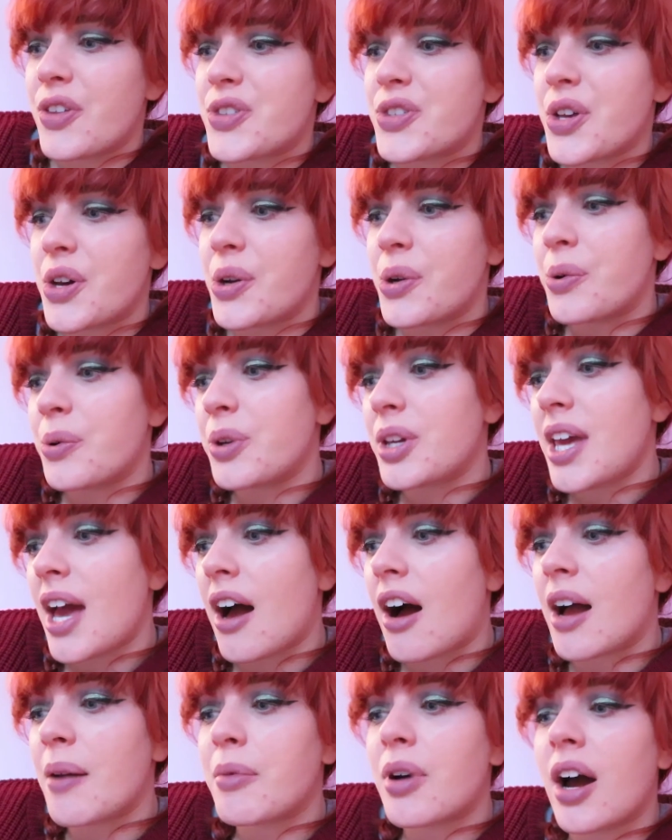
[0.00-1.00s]
So
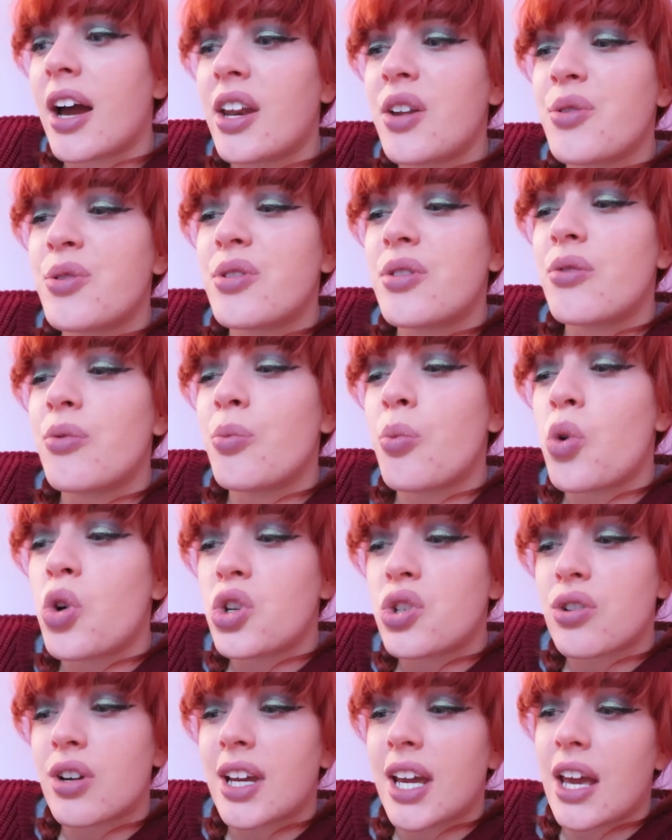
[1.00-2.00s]
yeah, I'm kind of
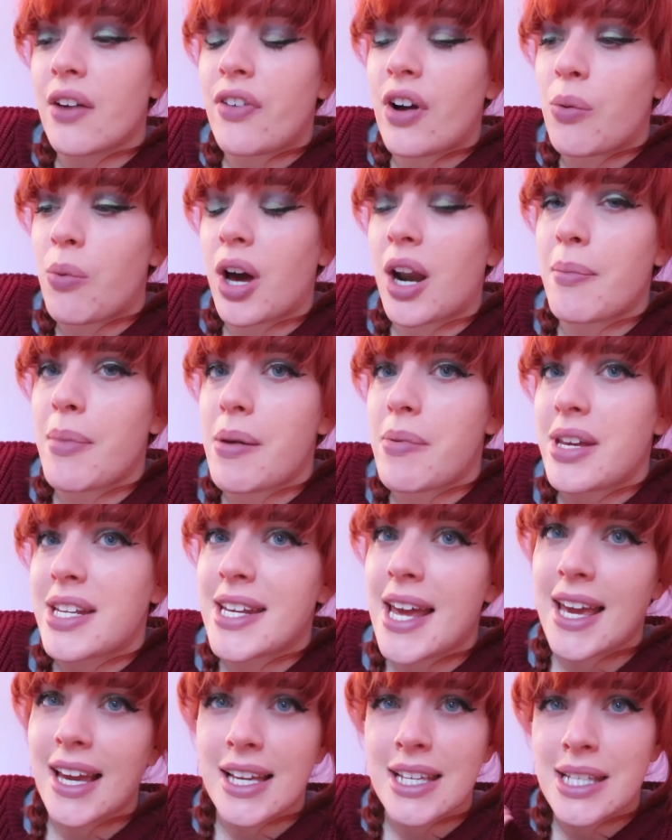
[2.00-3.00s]
wondering if I want to maybe
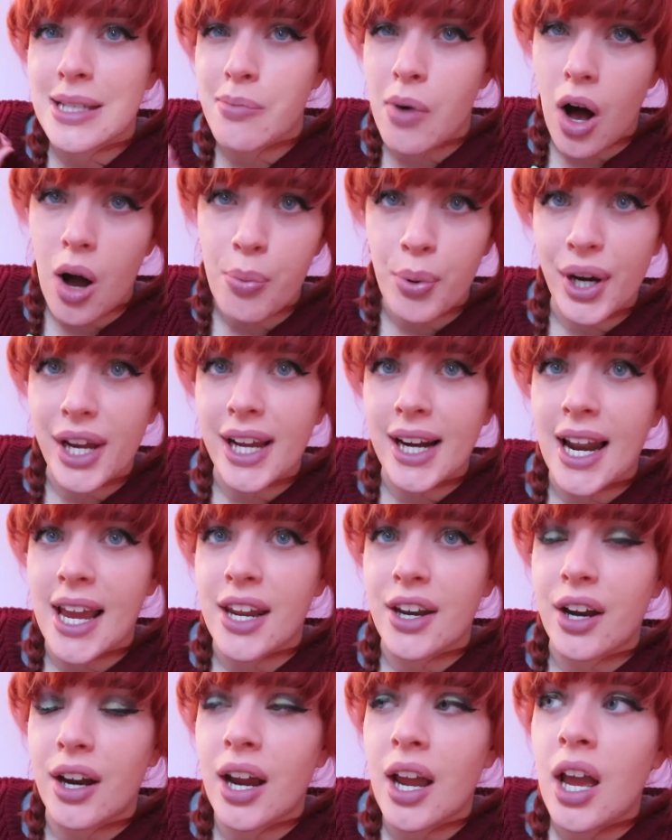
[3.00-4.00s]
take a small break
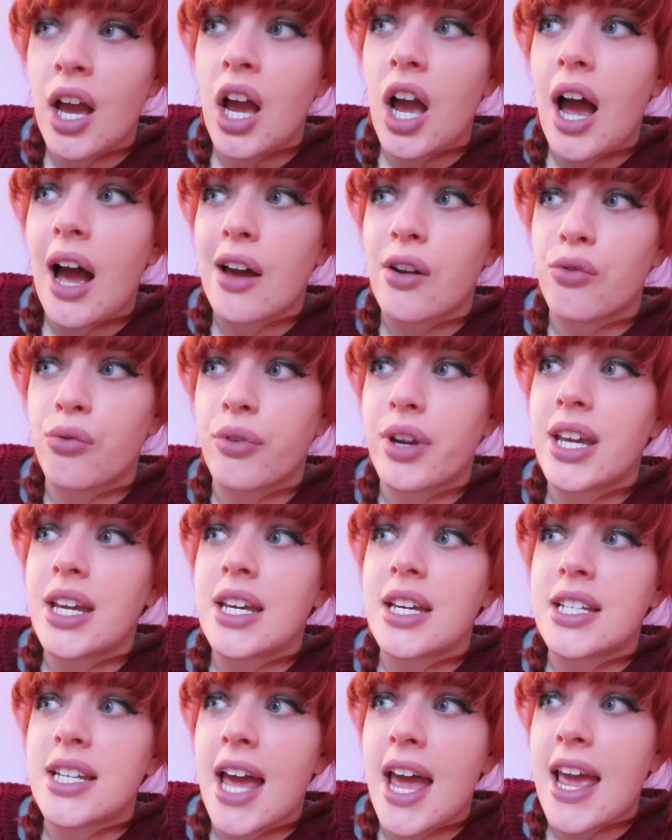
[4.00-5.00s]
later and
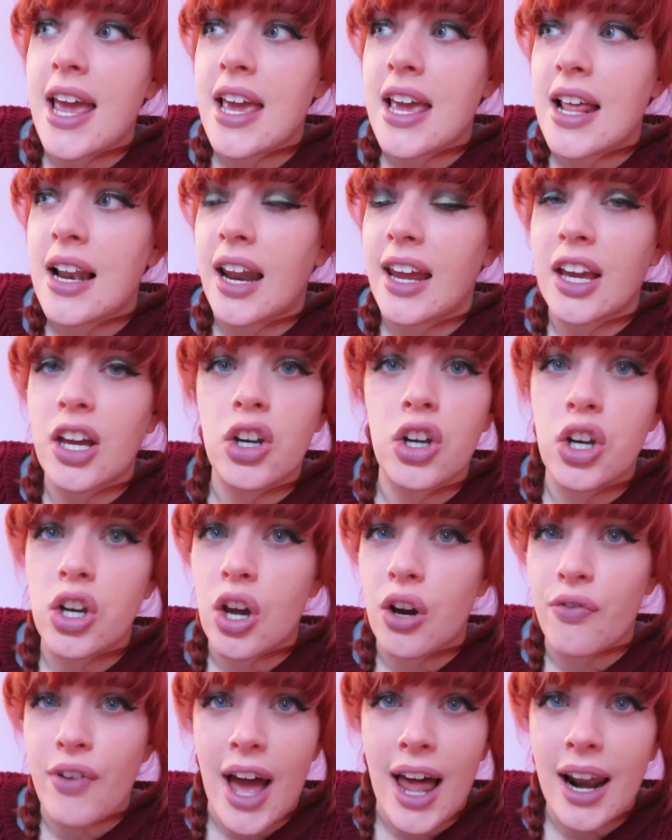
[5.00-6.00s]
read a, like,
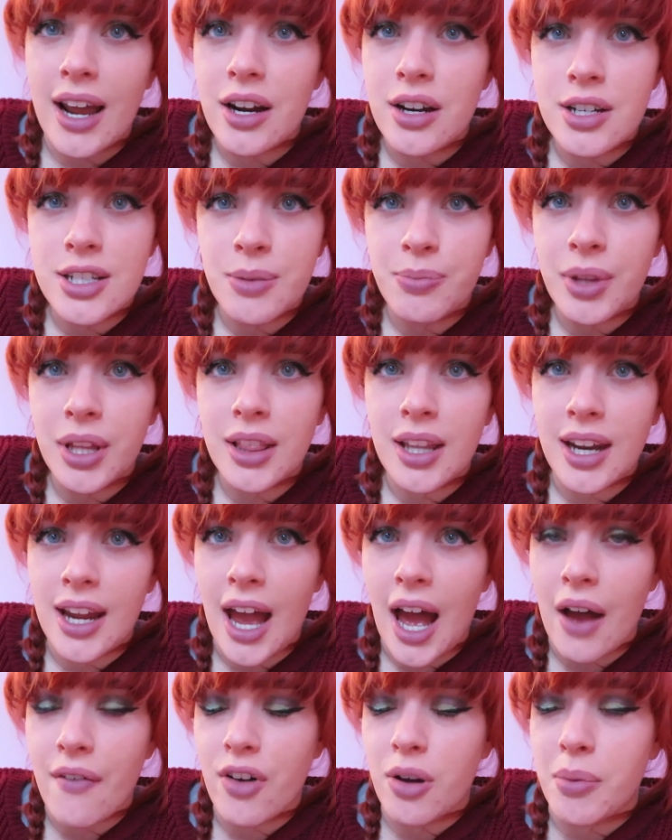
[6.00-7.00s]
novella or something that I
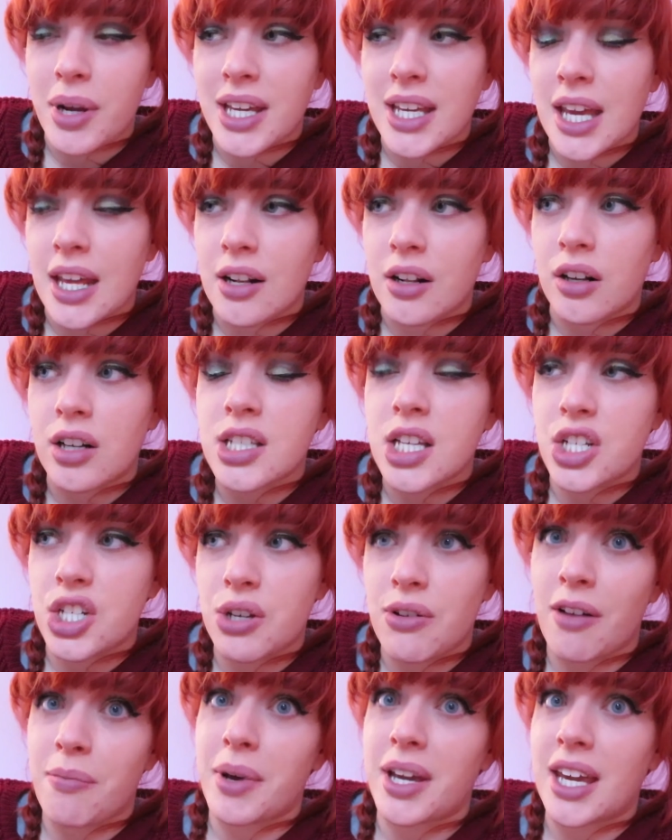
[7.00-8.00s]
have on my Kindle, because I
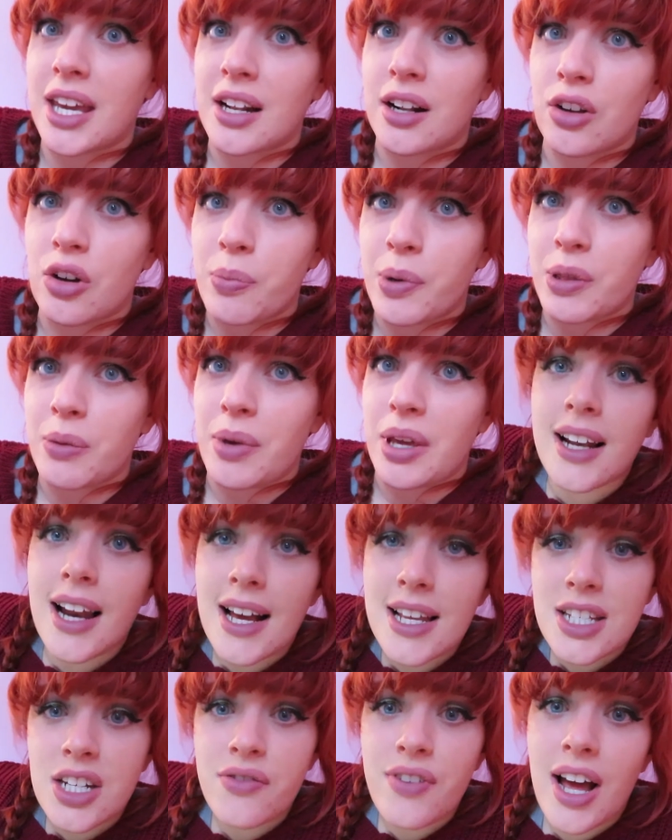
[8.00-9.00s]
do have my Kindle up with me. The
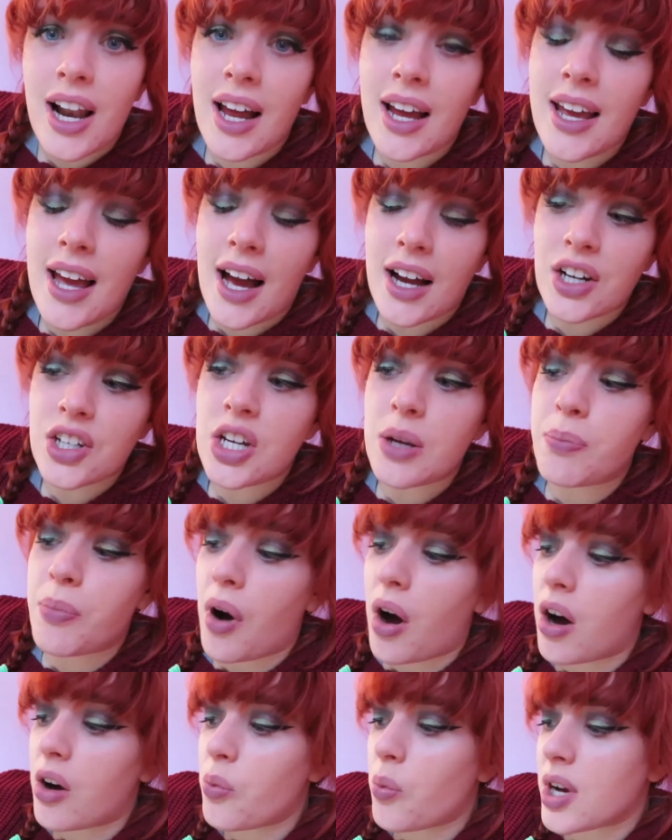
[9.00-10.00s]
last novella I actually
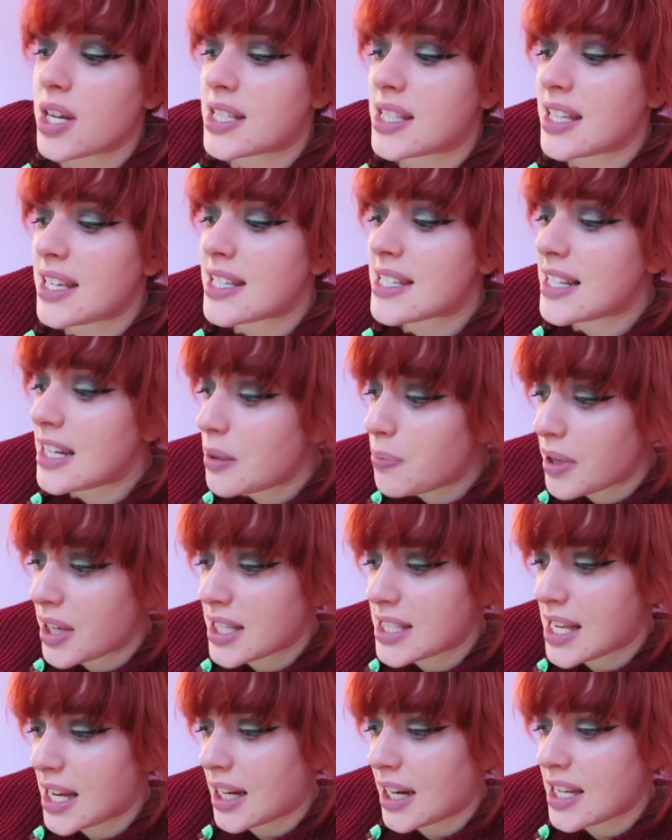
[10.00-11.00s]
bought was The
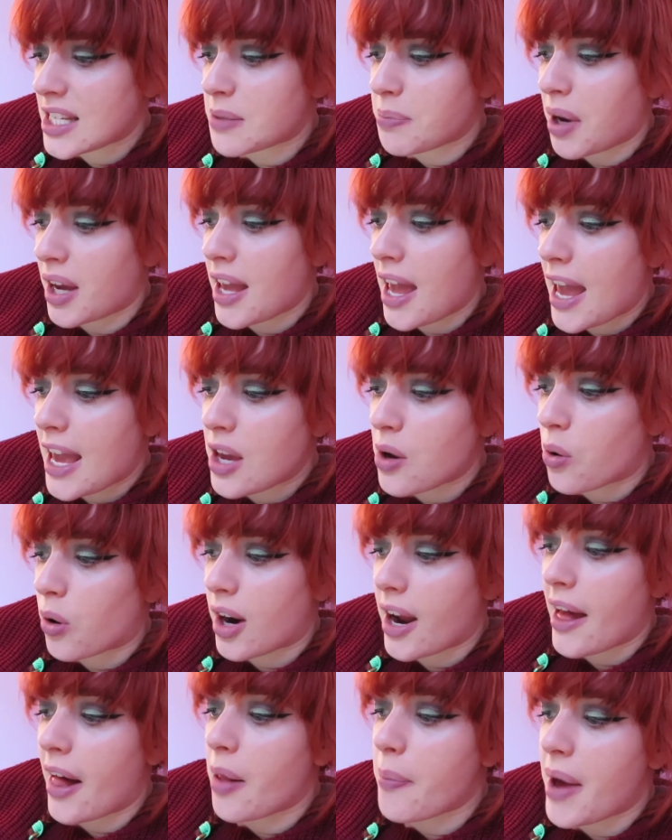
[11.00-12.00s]
Sleeping Sickness by
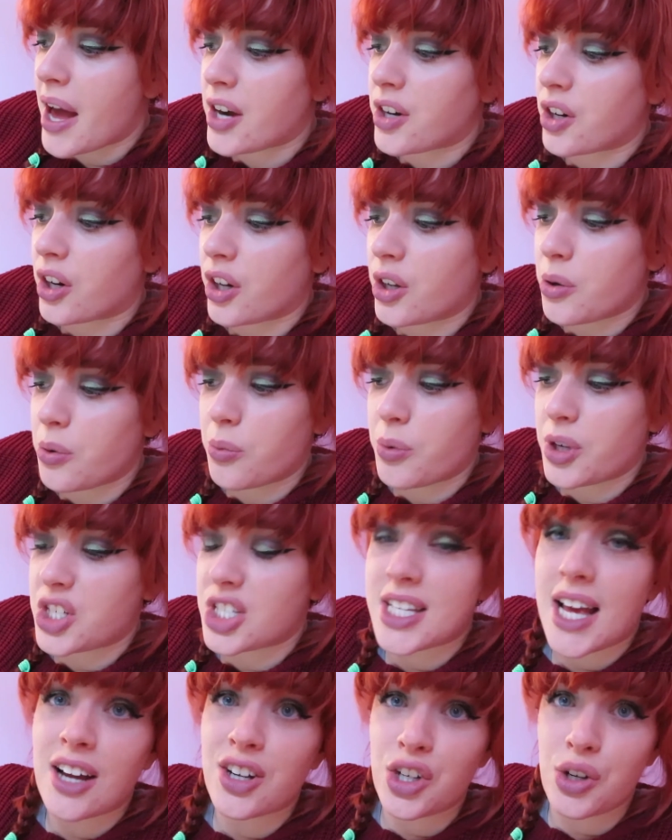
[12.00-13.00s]
A.R. Hellbender, which
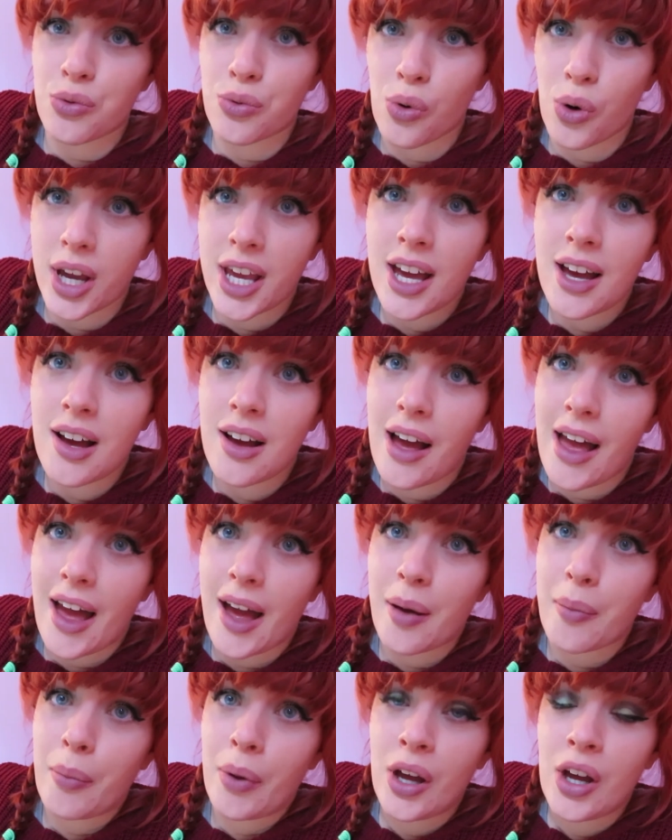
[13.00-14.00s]
is actually
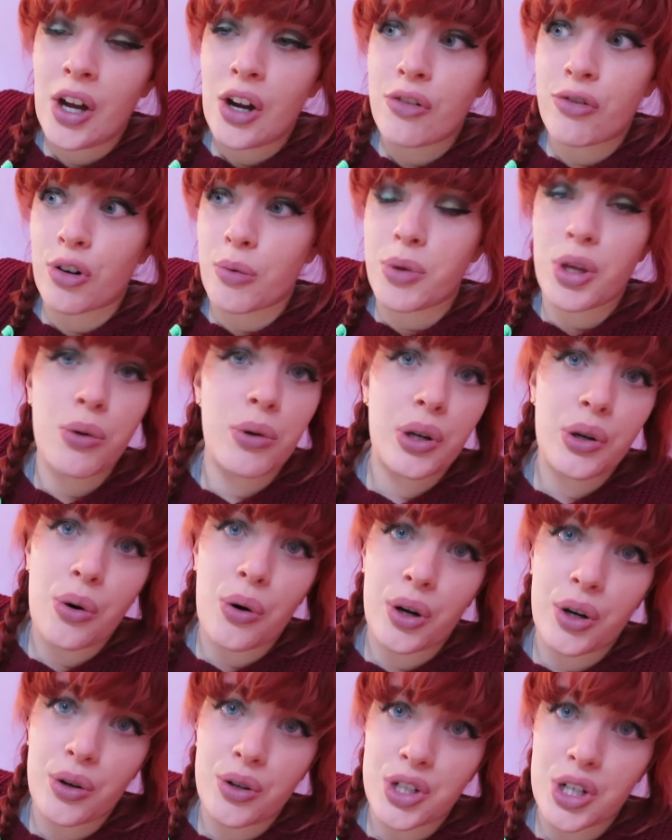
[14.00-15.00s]
Roya from
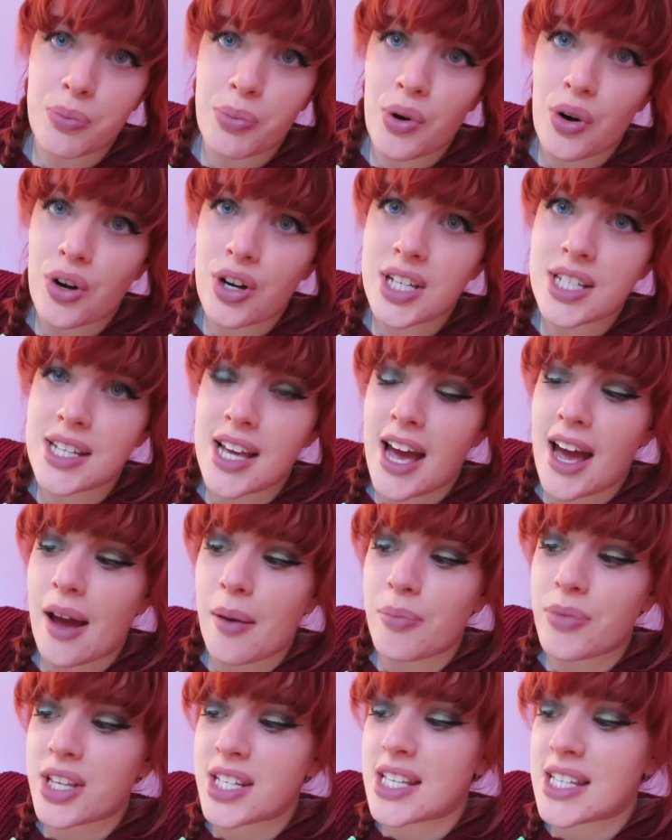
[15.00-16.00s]
Unicorn Hunter Books.
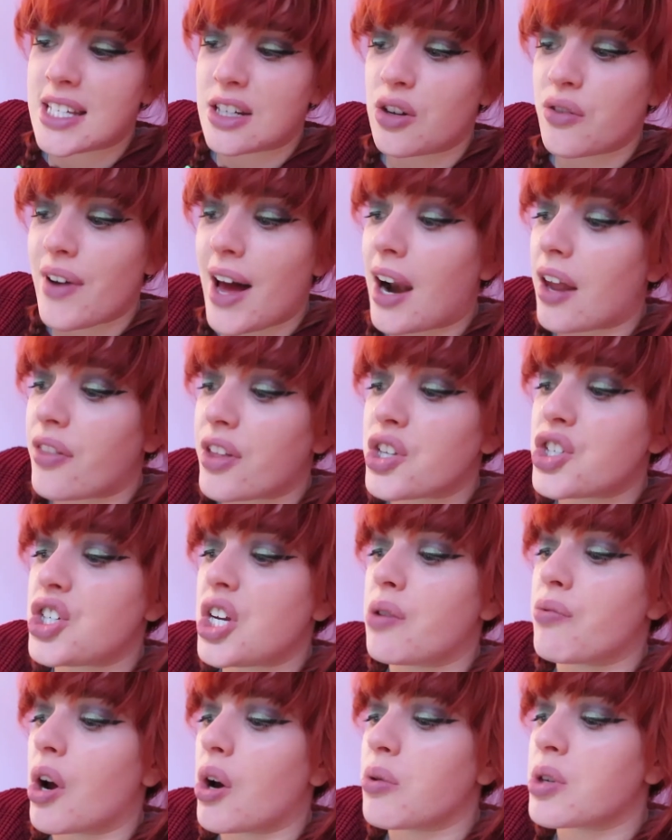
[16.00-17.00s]
This is a novella that
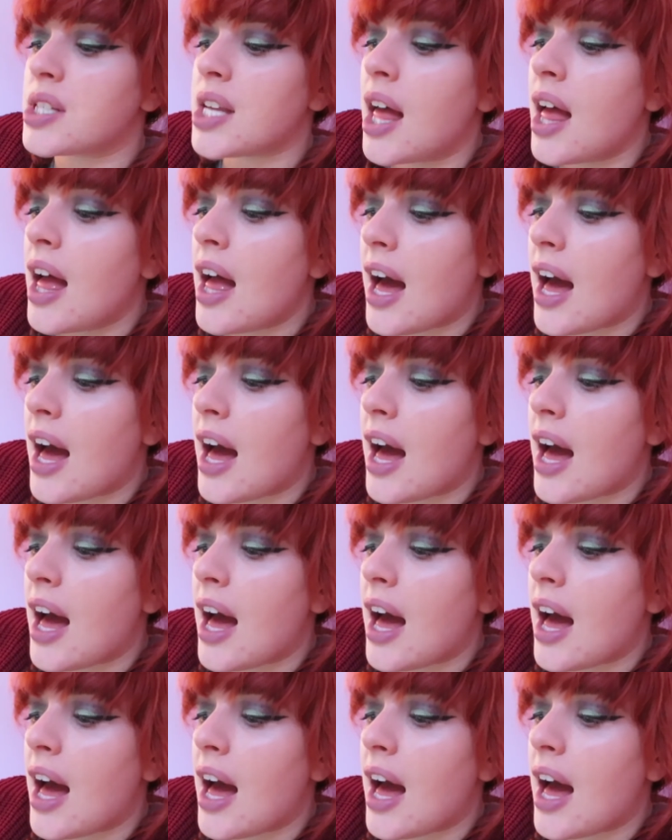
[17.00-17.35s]
she wrote.